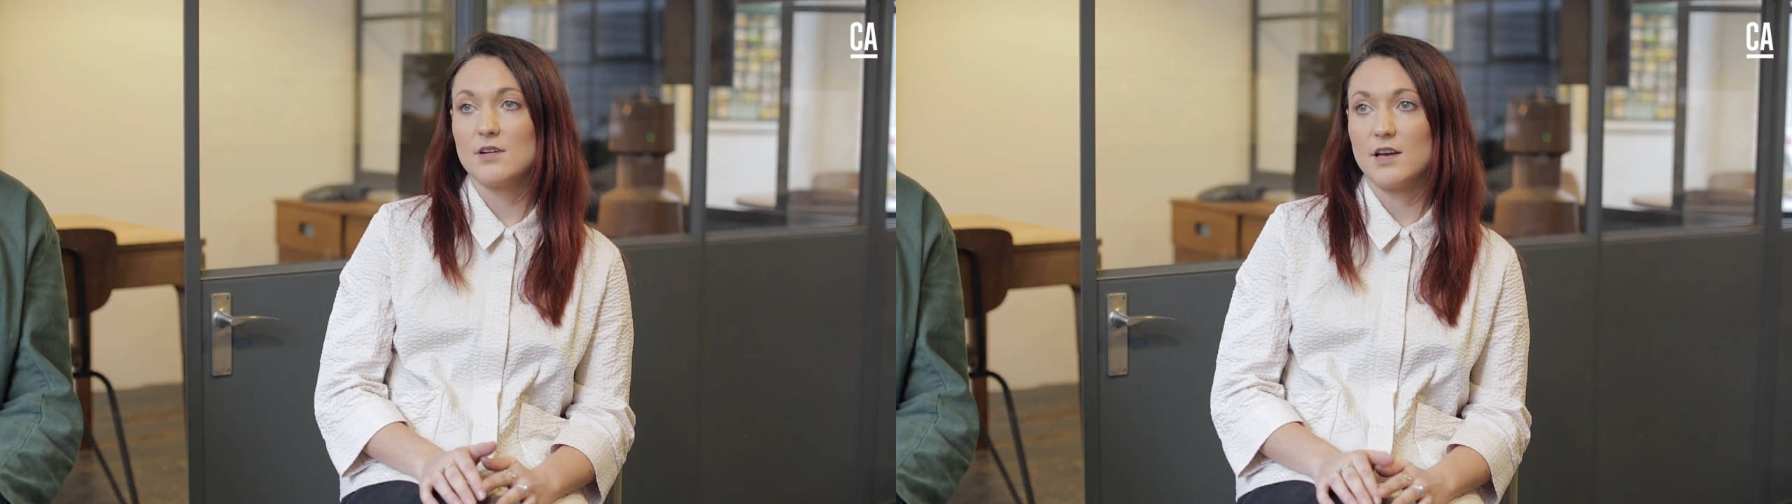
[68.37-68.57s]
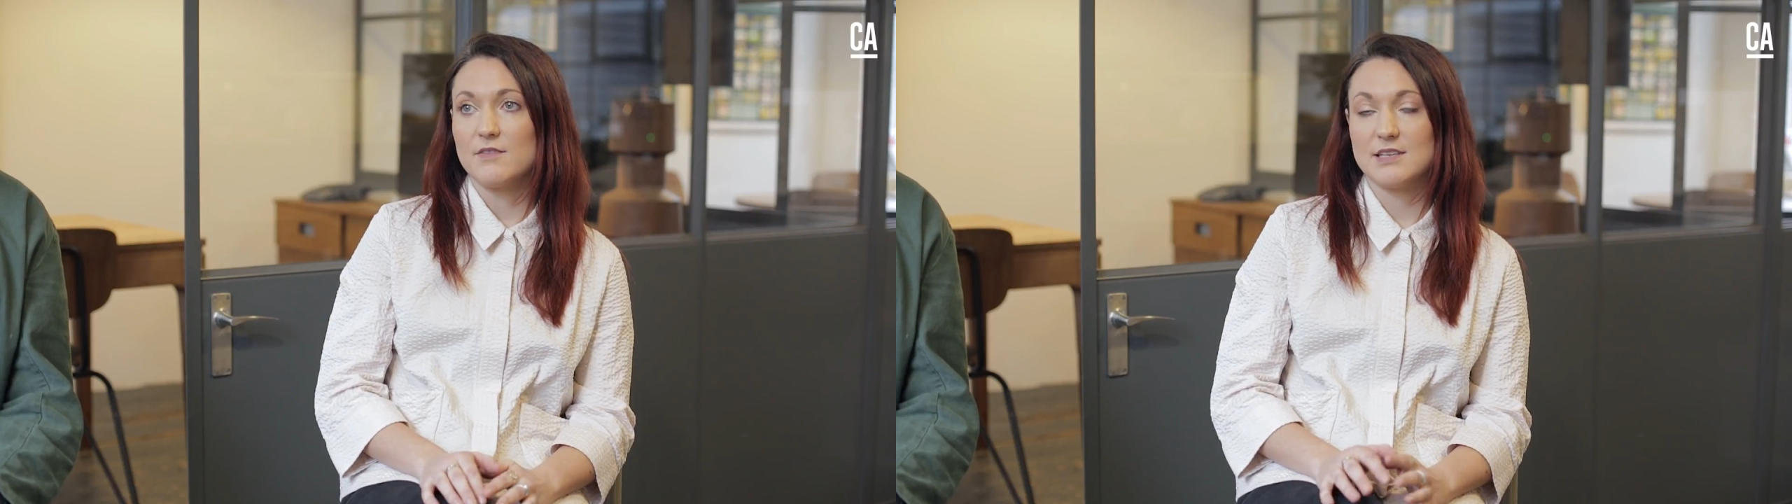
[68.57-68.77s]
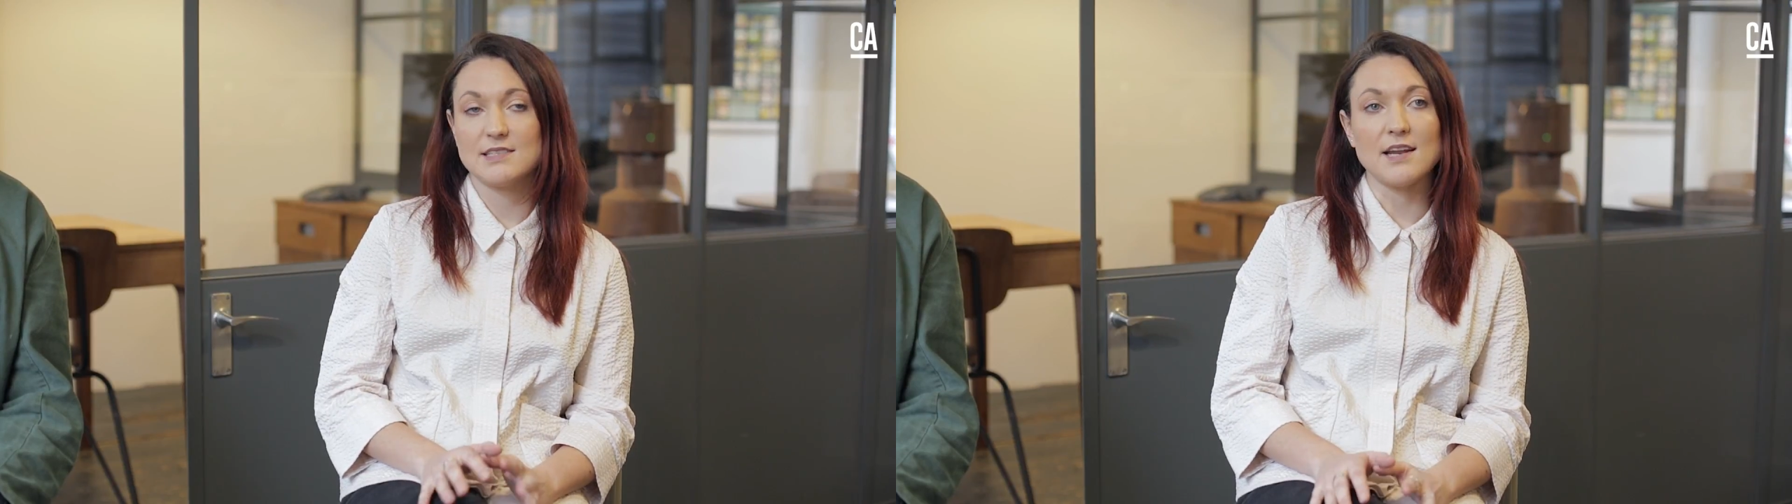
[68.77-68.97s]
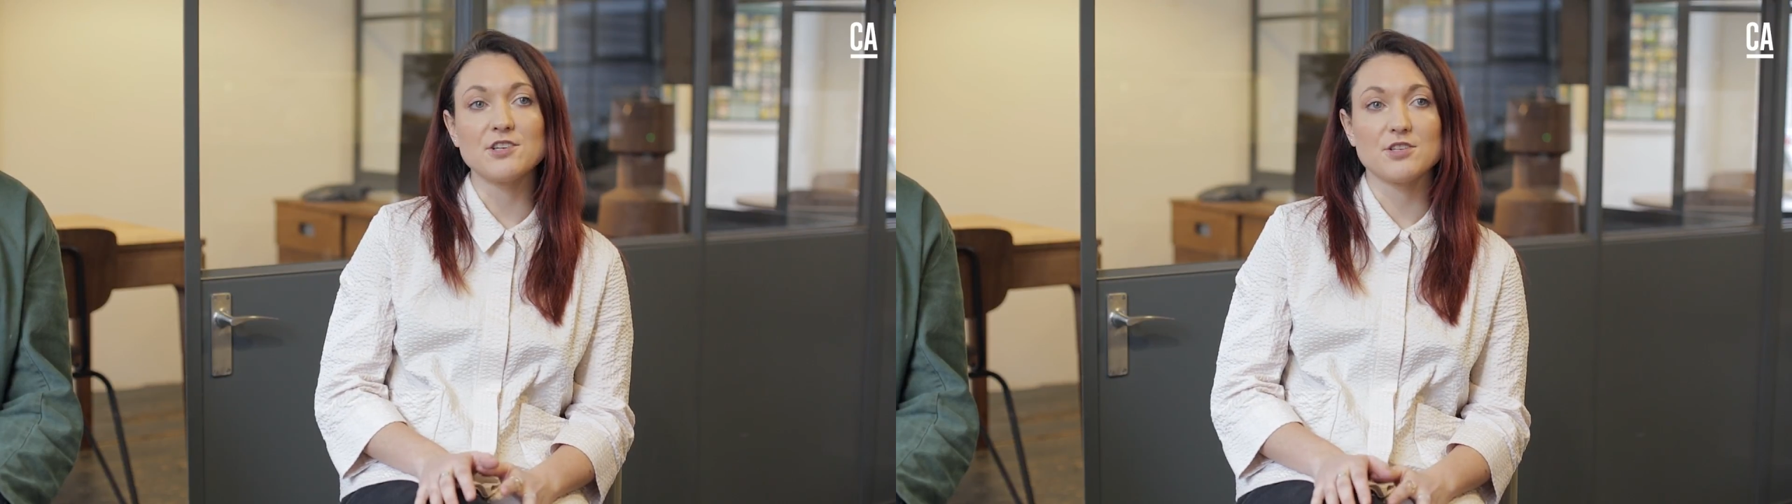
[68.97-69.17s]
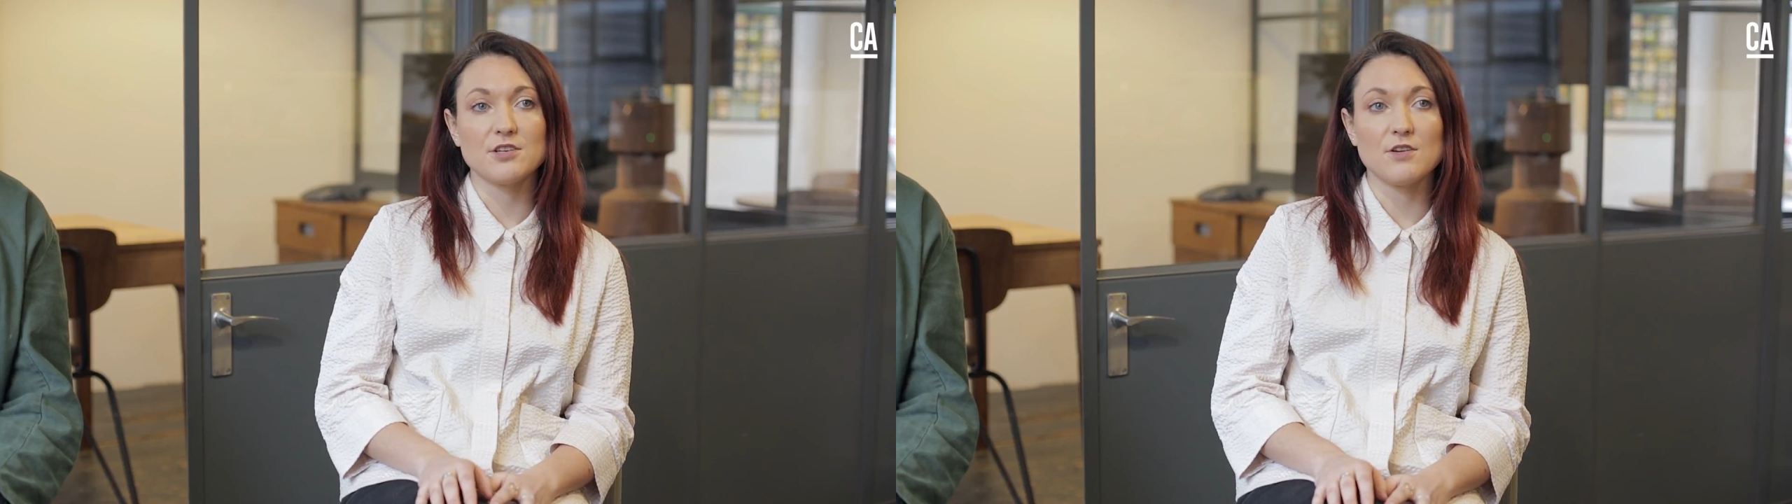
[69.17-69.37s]
kind of
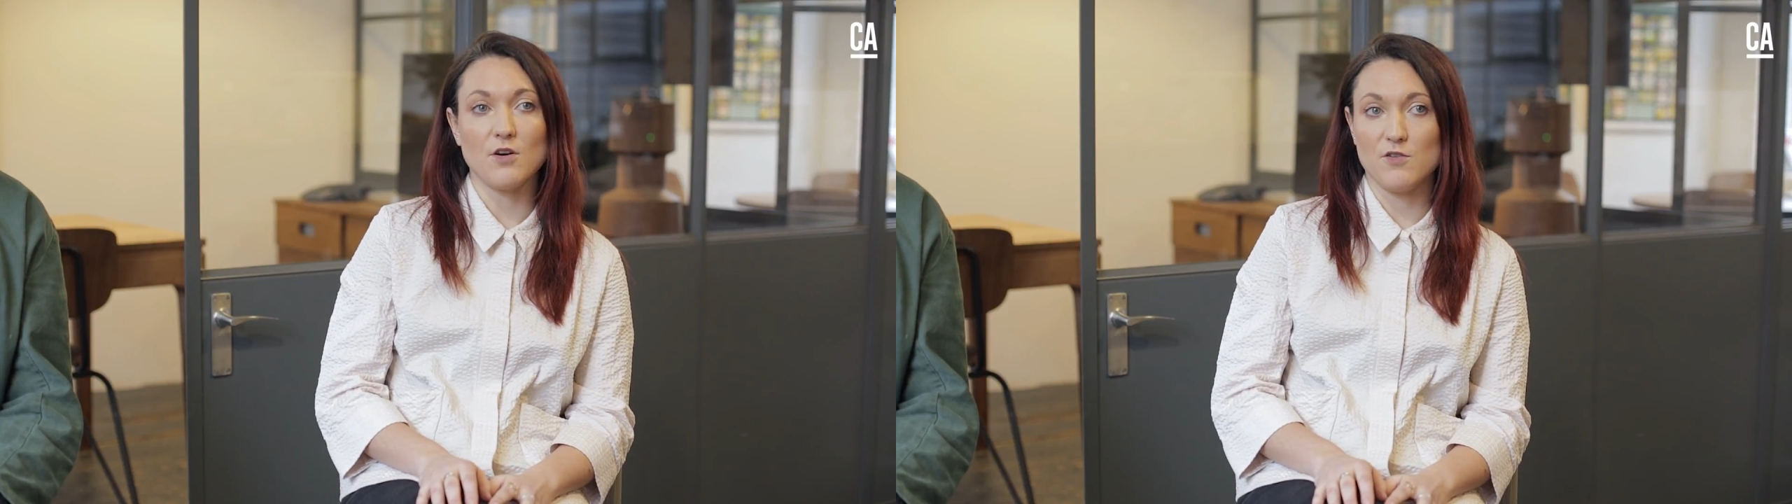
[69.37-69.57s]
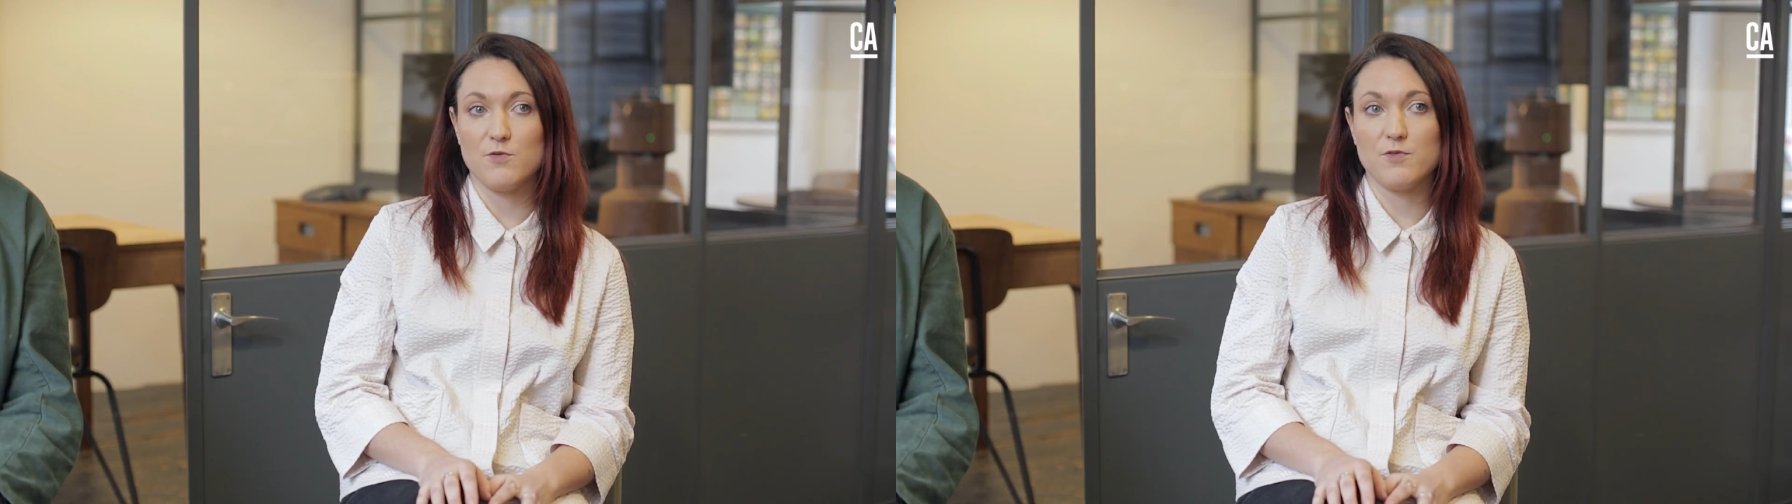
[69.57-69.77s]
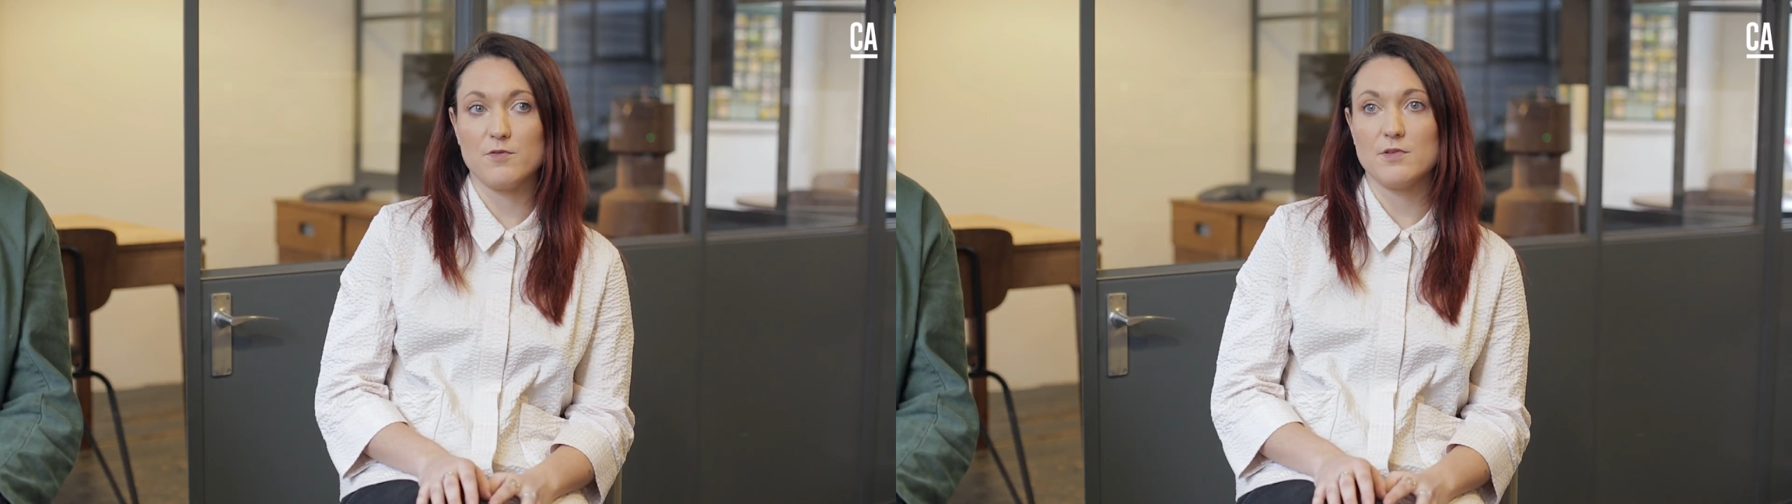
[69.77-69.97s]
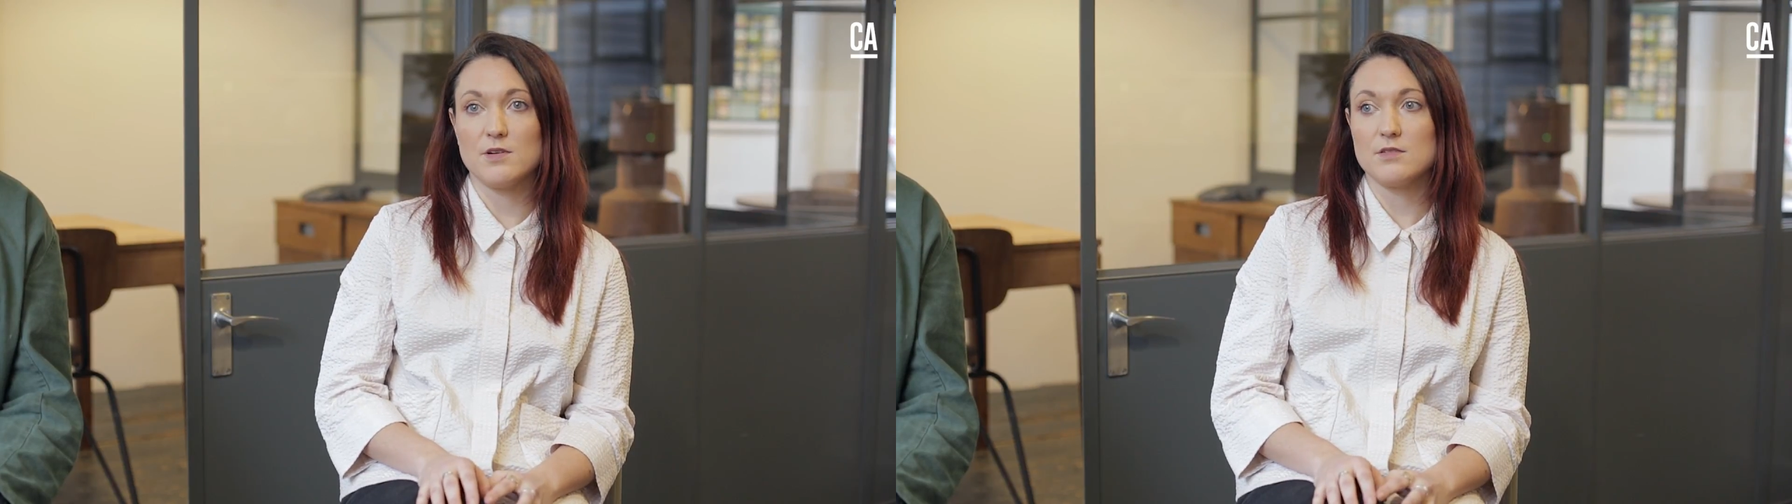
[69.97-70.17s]
extension of